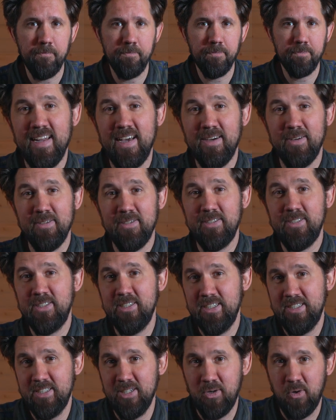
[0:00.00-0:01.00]
Now,
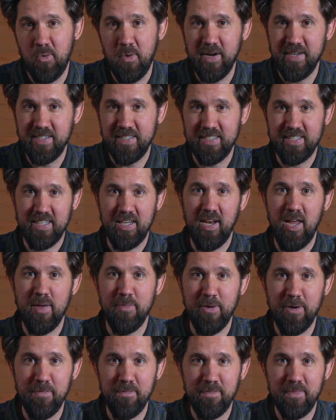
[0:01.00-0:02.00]
just a quick
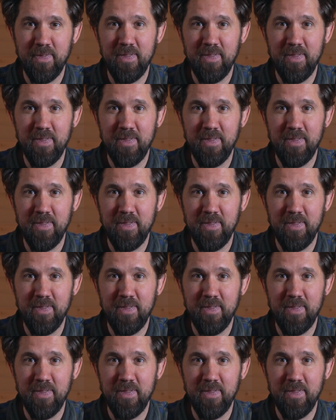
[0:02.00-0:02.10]
disclaimer.